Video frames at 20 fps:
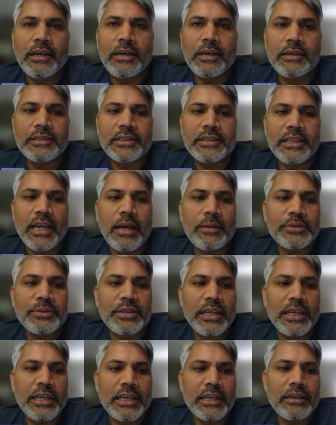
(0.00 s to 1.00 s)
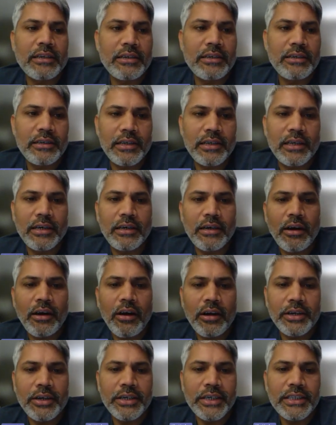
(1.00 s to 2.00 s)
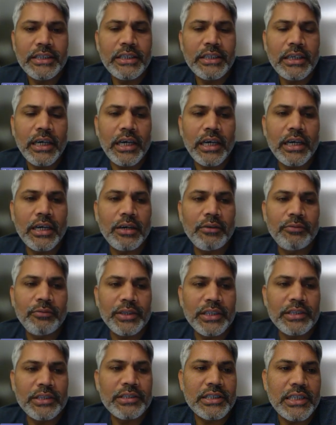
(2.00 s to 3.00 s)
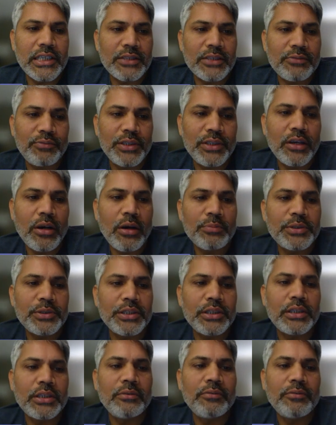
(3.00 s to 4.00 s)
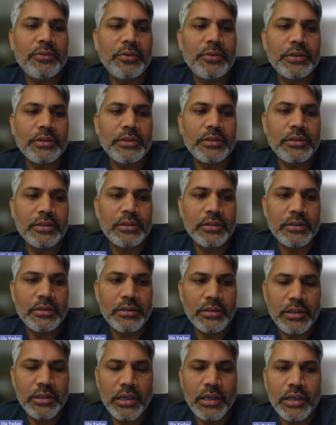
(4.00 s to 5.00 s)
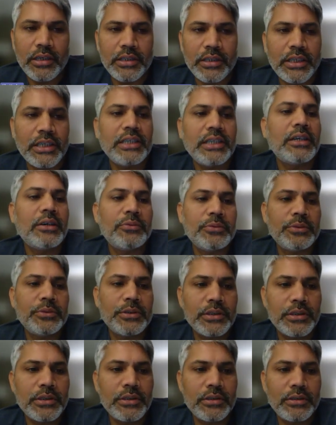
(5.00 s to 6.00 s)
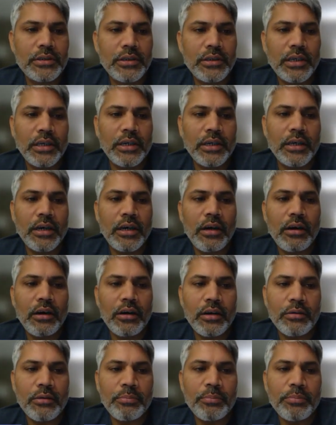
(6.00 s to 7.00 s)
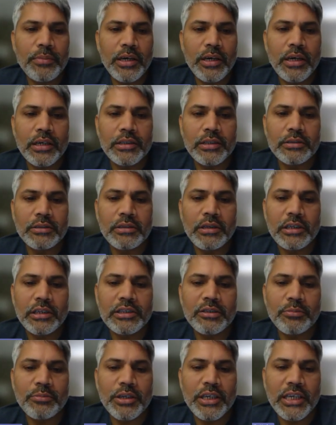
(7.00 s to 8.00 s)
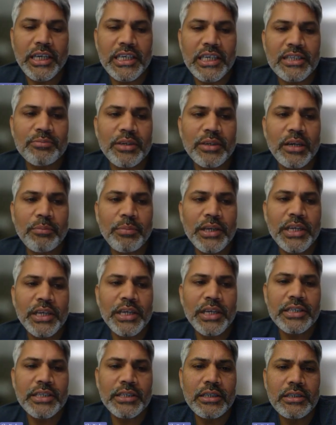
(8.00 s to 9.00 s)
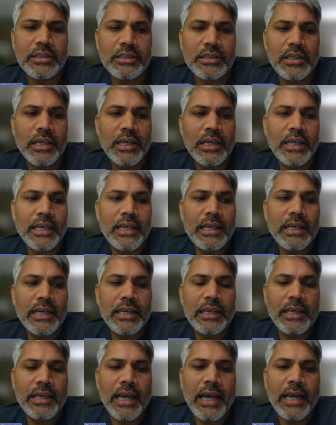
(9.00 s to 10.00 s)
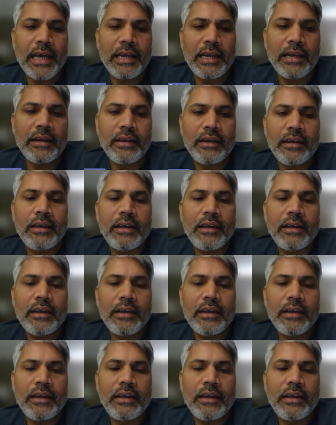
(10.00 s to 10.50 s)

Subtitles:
Synapse Link already with the CSV option for the Dataverse or customer engagement applications, can